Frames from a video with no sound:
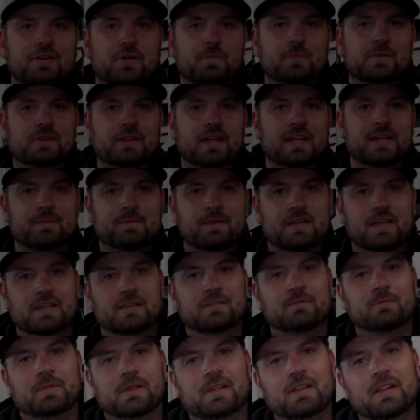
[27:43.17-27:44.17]
Don't be like
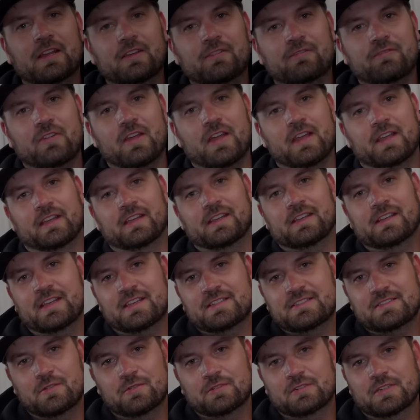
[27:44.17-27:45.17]
me. Be like Frank. He
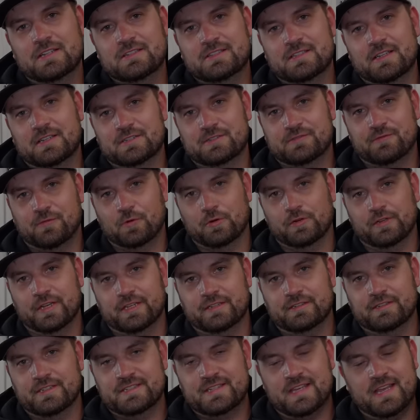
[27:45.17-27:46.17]
has no cuts on his
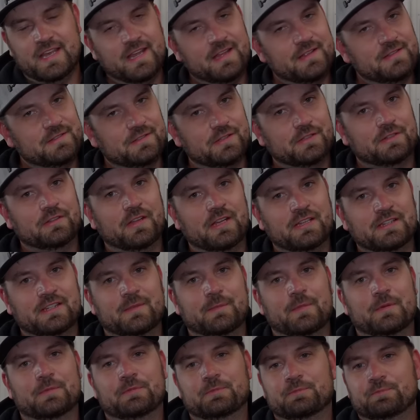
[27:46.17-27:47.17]
forehead. His hands look like
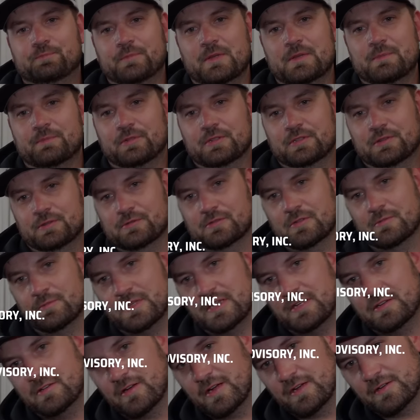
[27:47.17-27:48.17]
they've been put through a
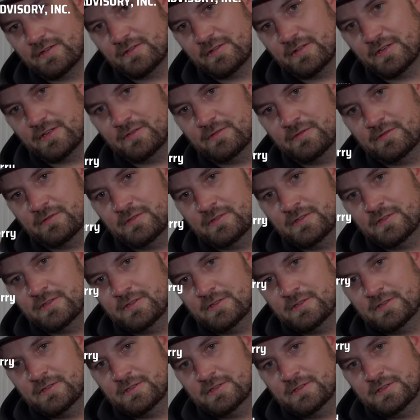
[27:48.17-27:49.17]
meat grinder, though.
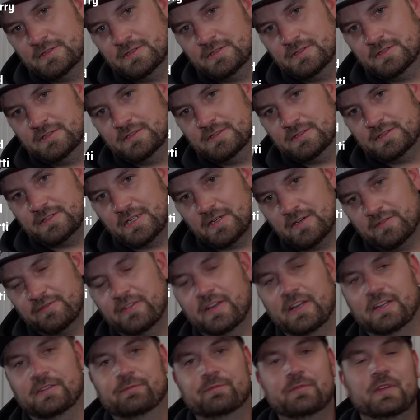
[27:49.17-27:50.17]

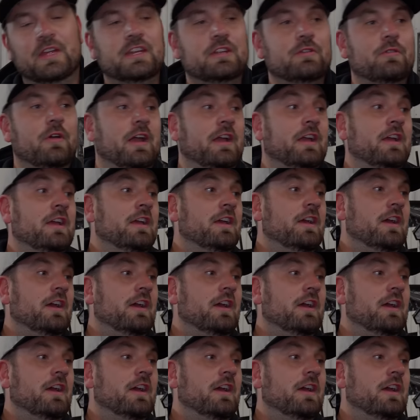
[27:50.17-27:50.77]
Terrifying. Anyway.